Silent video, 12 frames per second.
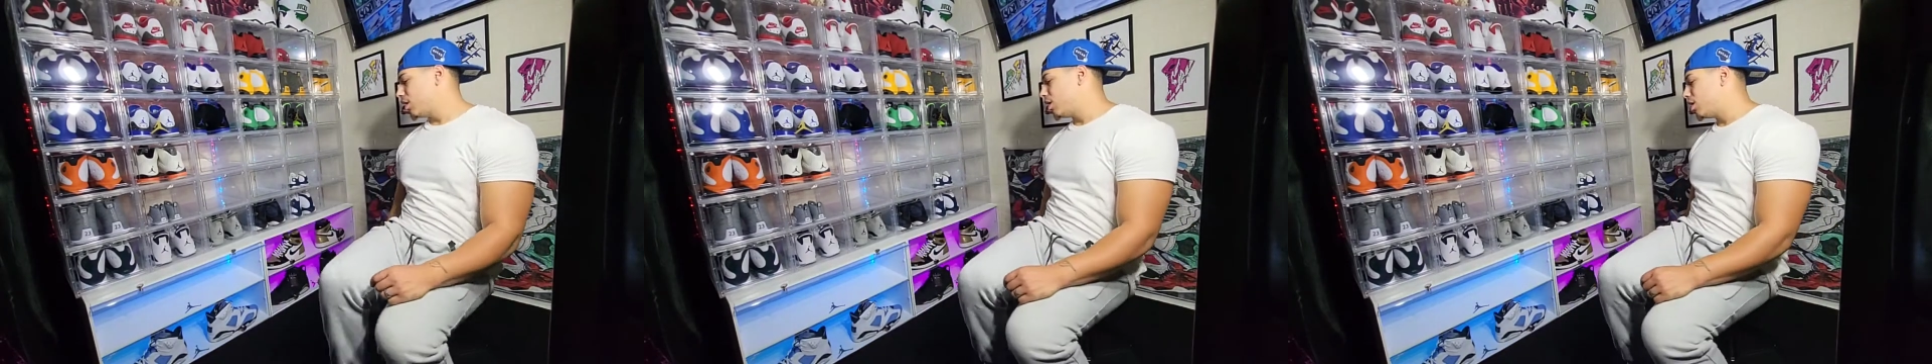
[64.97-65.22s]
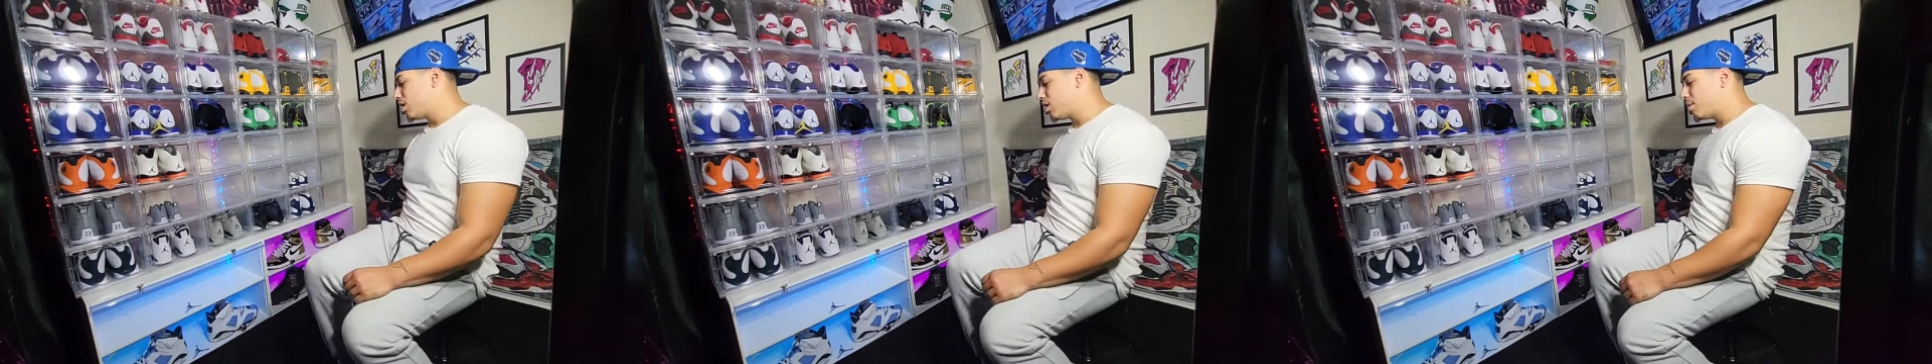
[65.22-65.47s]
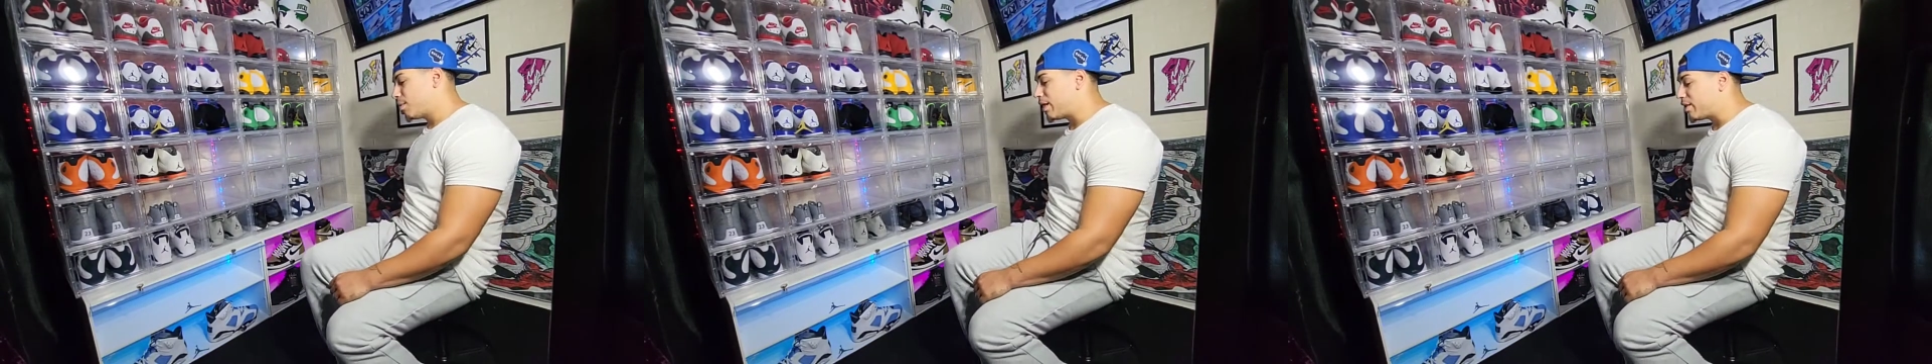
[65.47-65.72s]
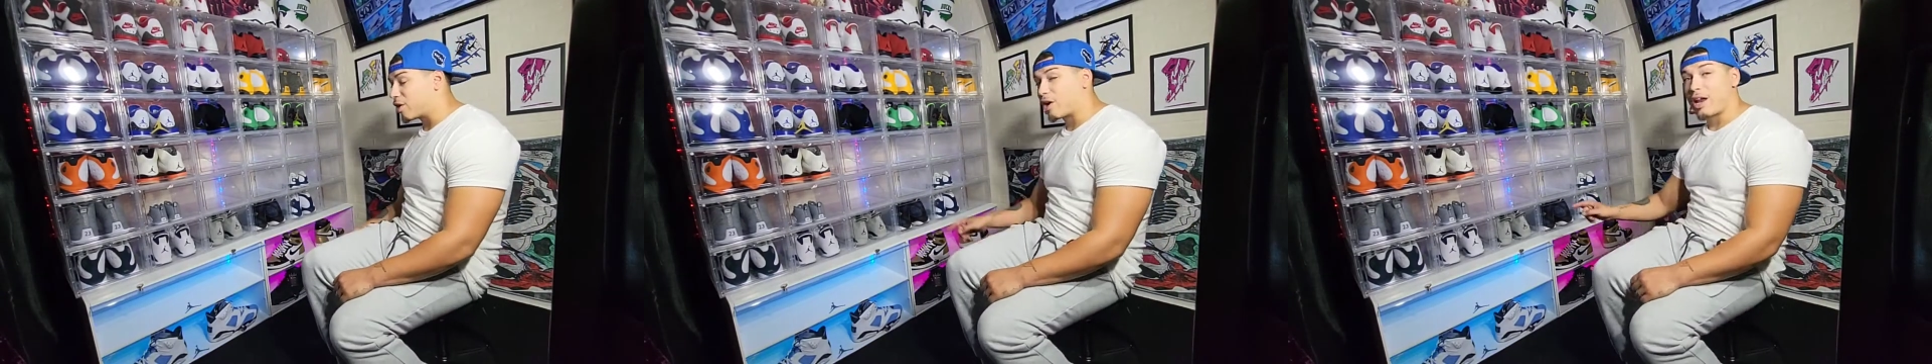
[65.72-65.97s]
Um, and
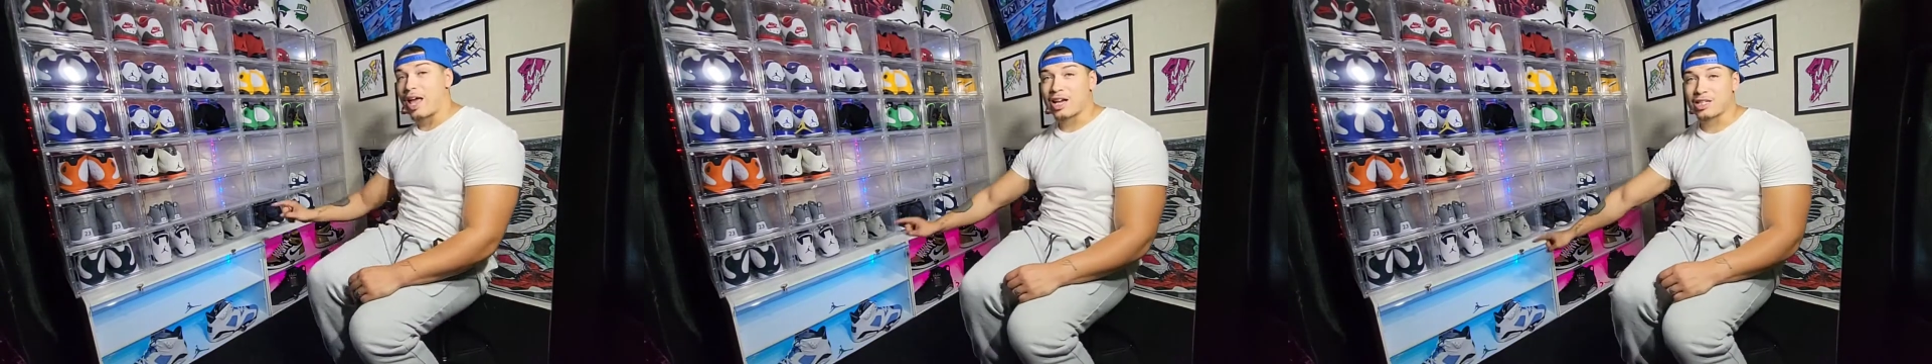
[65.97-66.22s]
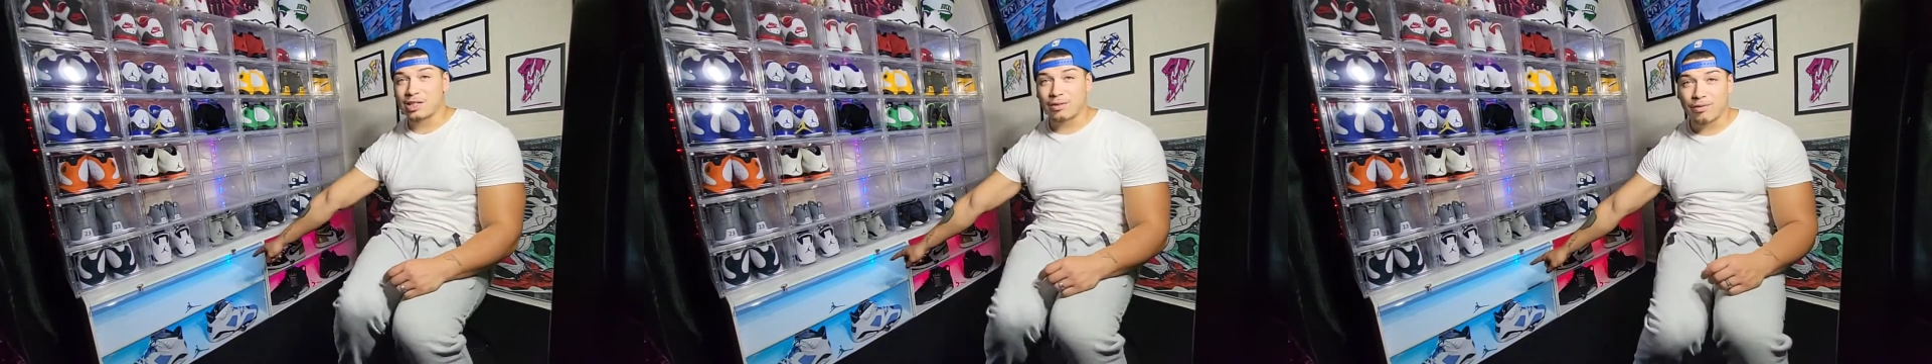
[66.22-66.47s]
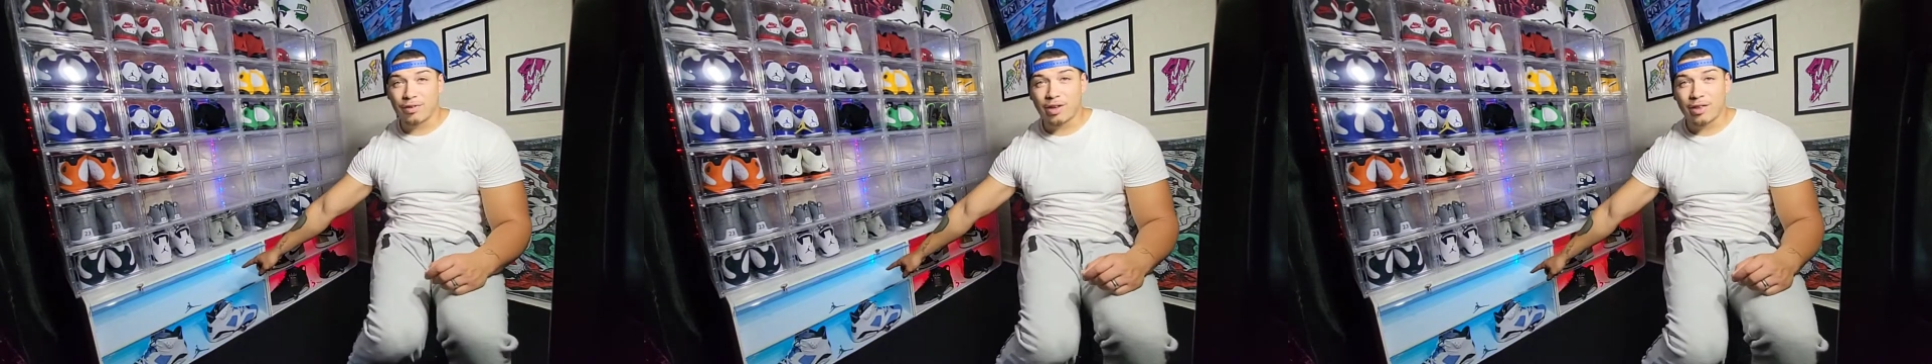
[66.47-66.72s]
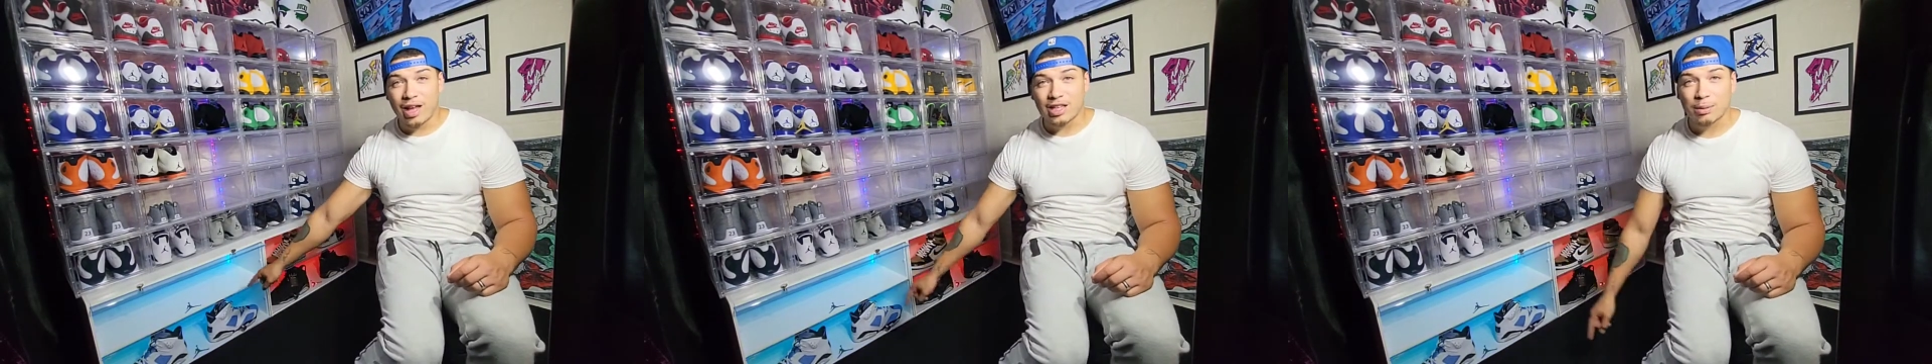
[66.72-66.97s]
they're gonna actually fill
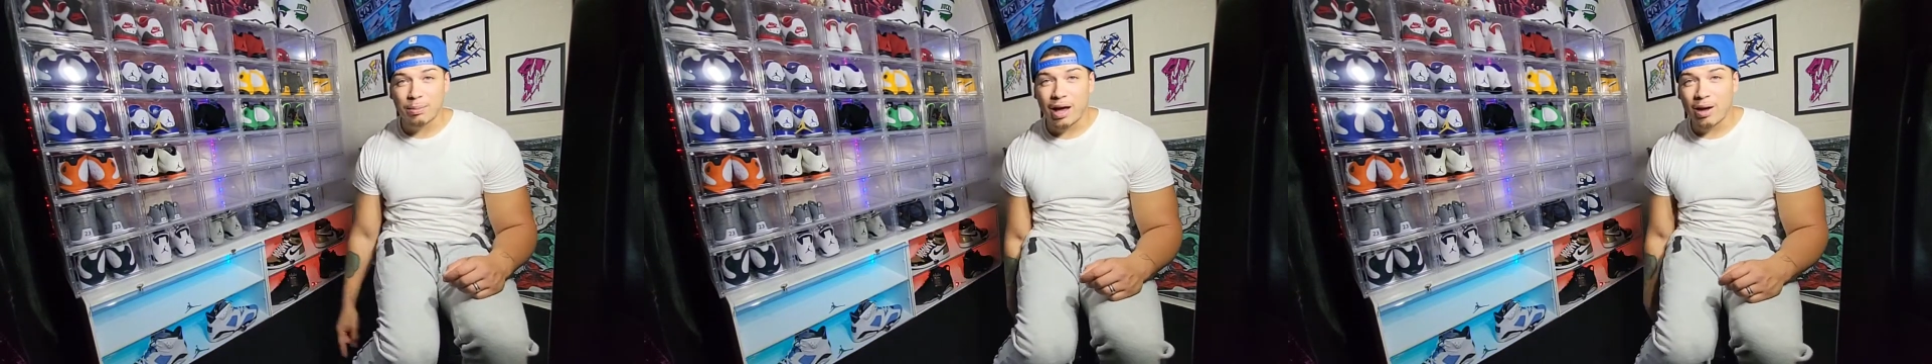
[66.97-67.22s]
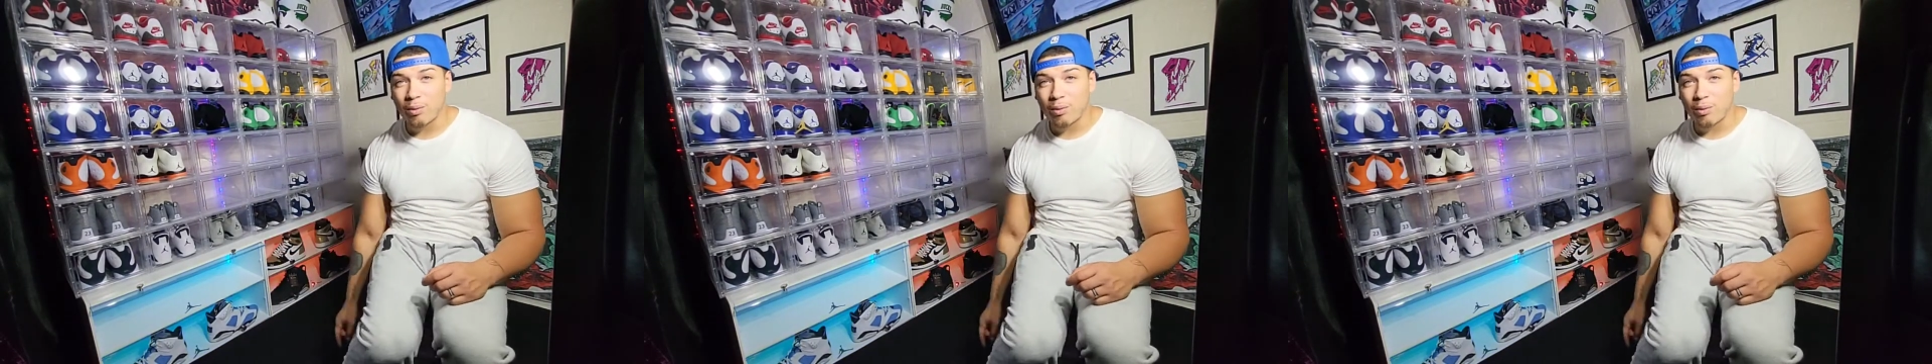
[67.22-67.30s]
that spot